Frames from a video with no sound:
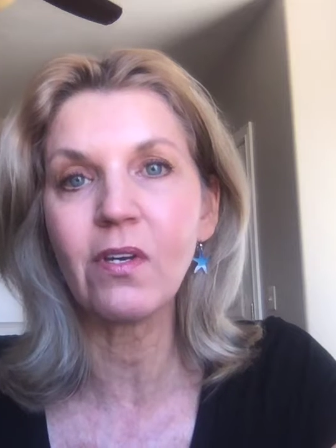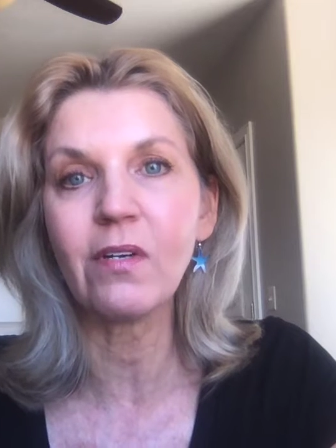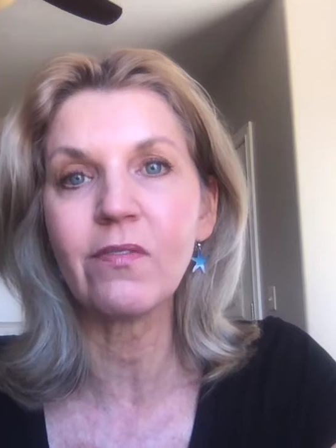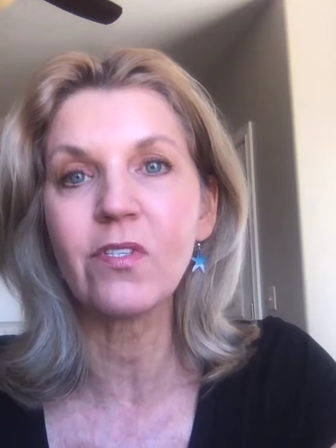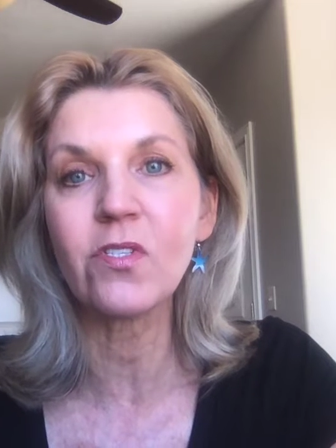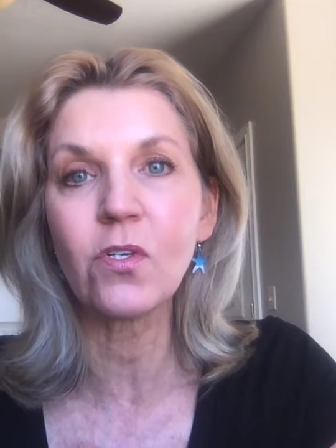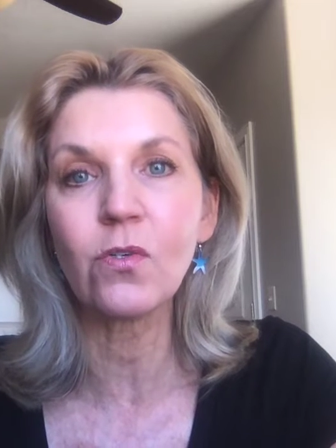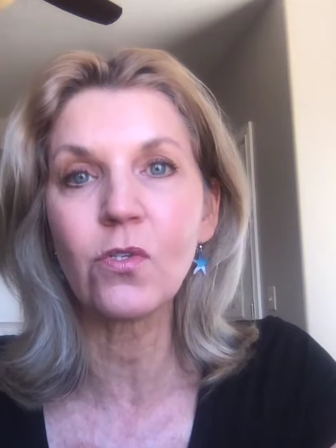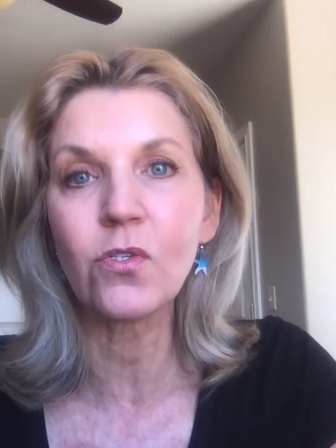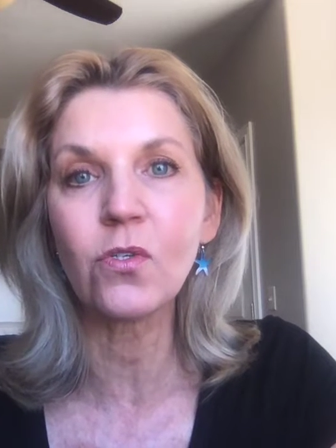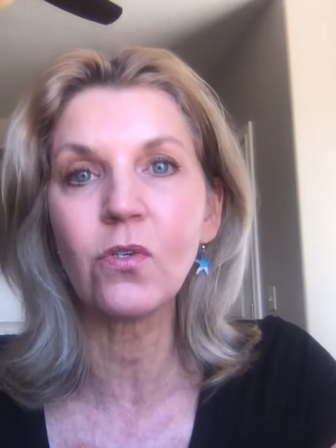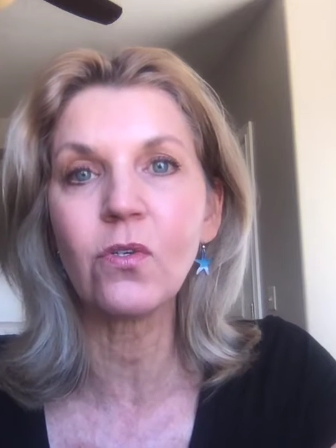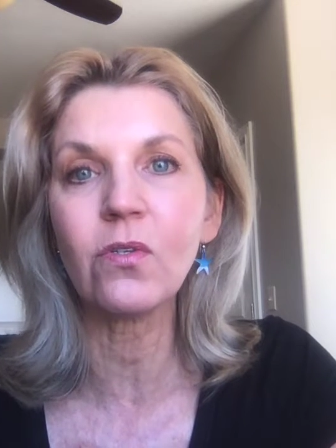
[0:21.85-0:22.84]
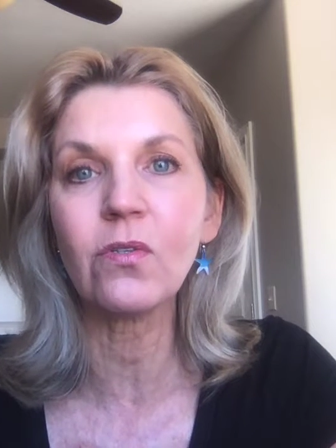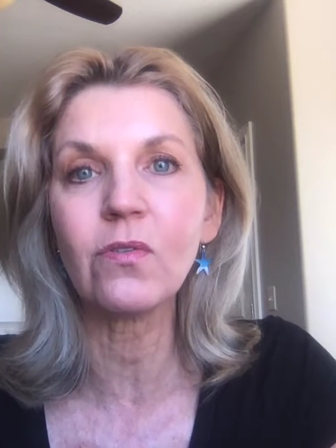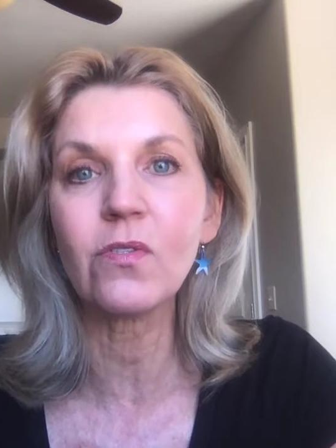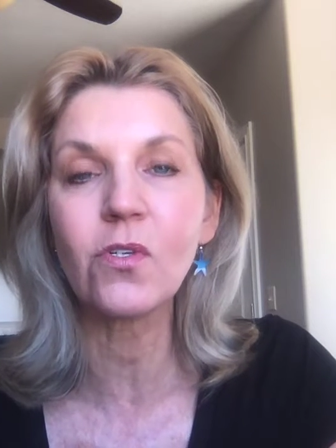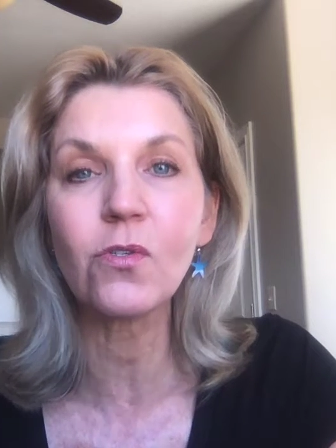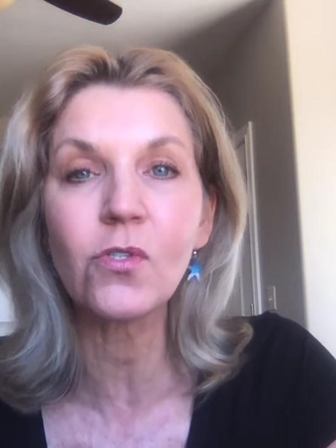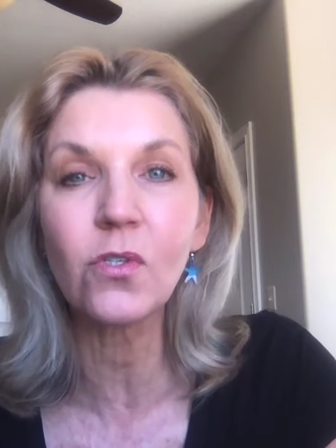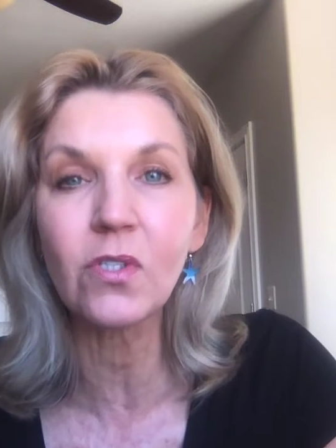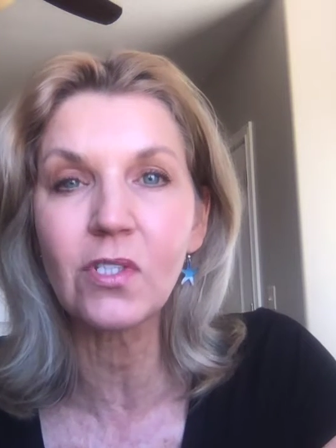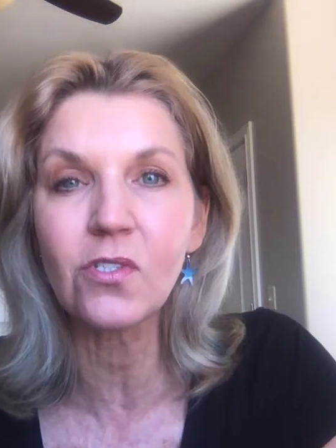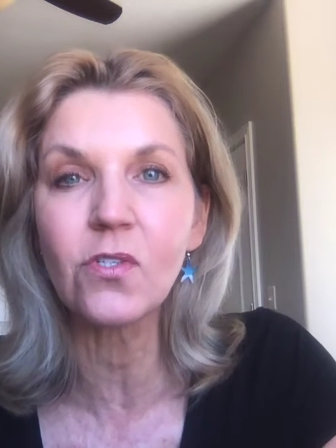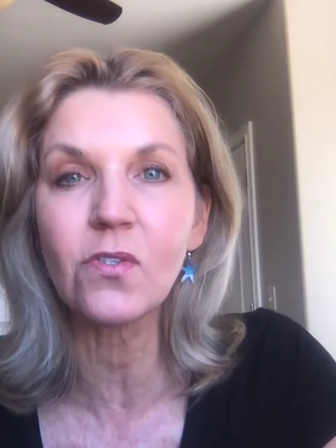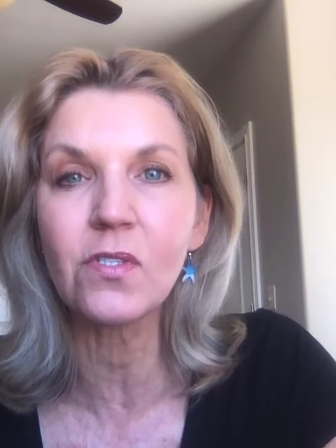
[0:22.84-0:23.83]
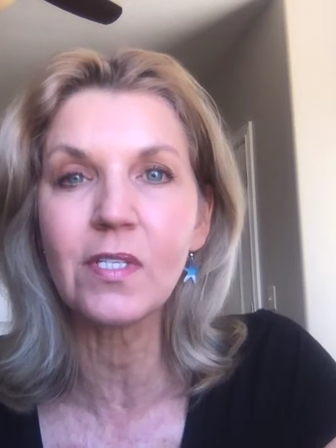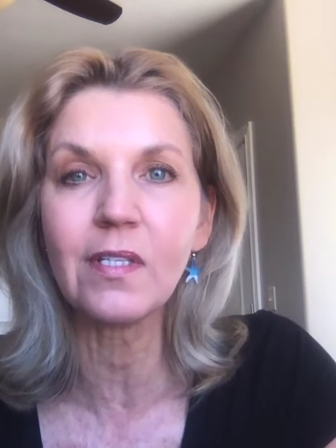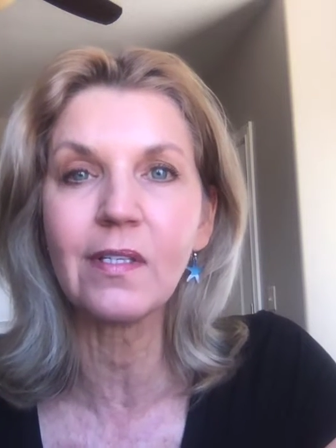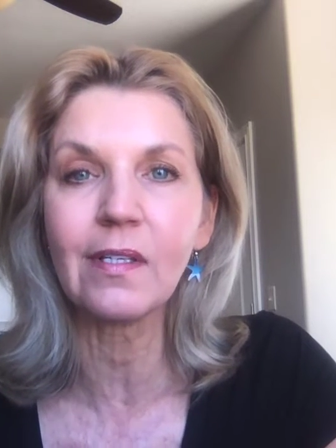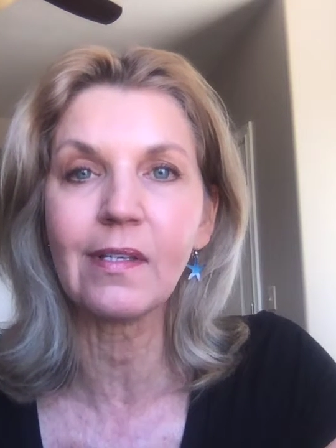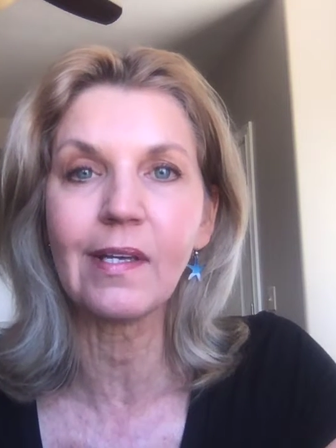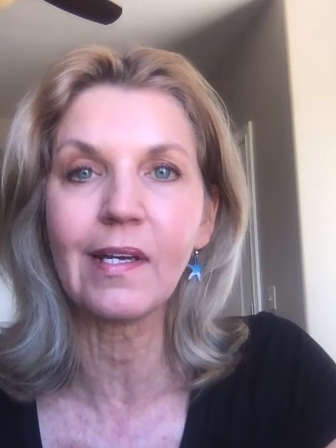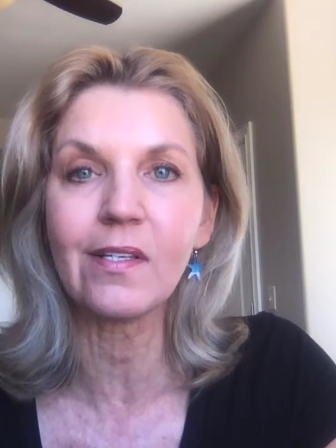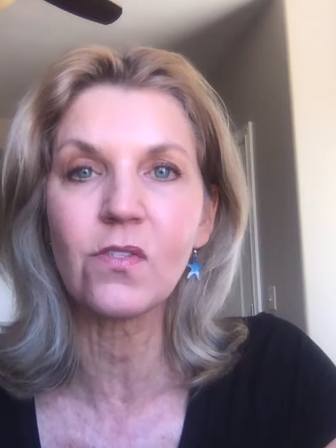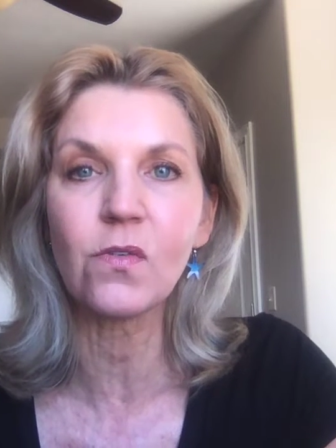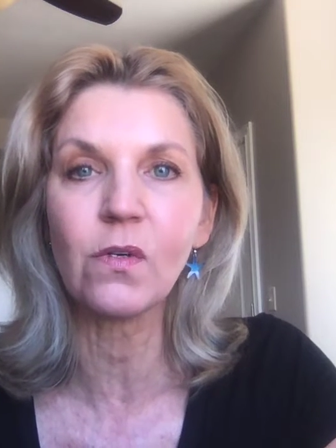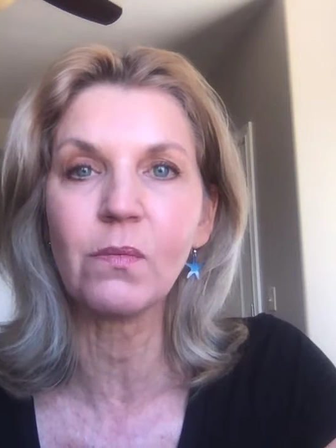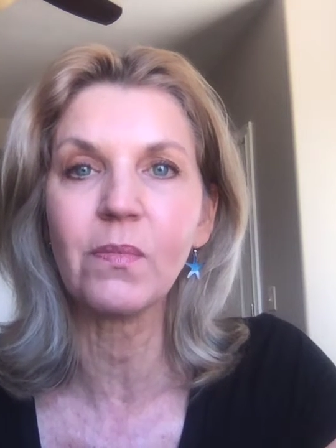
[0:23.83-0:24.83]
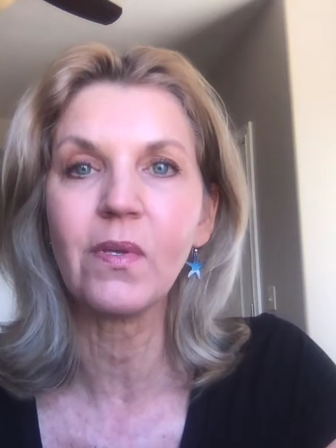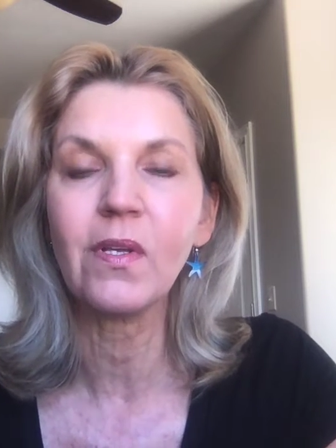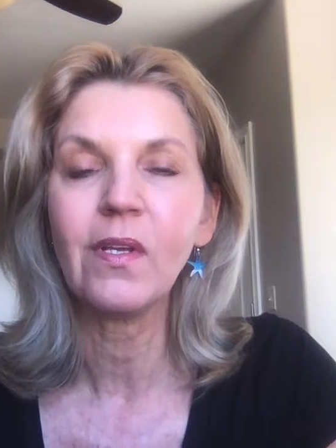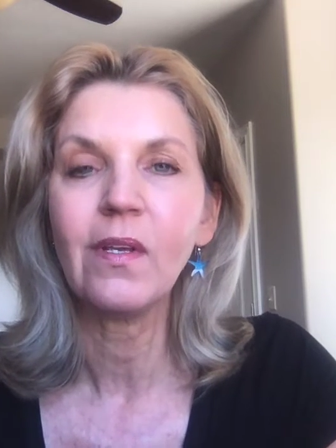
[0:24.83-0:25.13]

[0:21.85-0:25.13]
of social issues in the classroom.